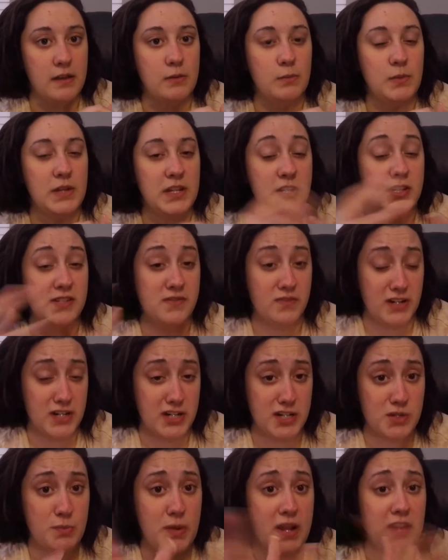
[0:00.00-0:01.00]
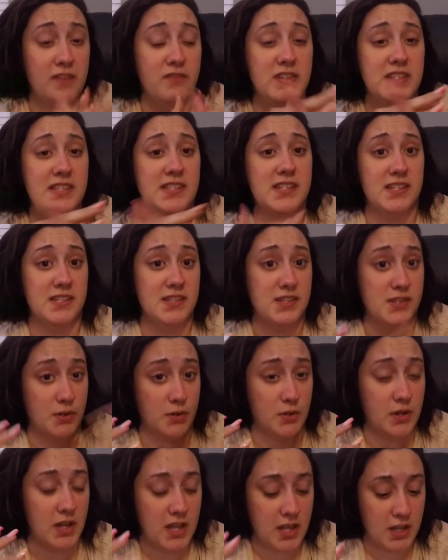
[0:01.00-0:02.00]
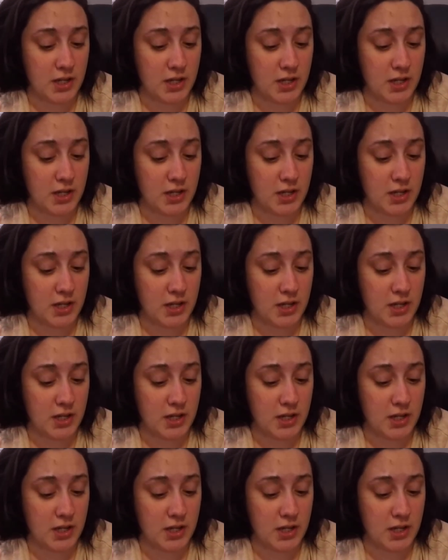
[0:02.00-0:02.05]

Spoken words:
we had just finished breakfast and so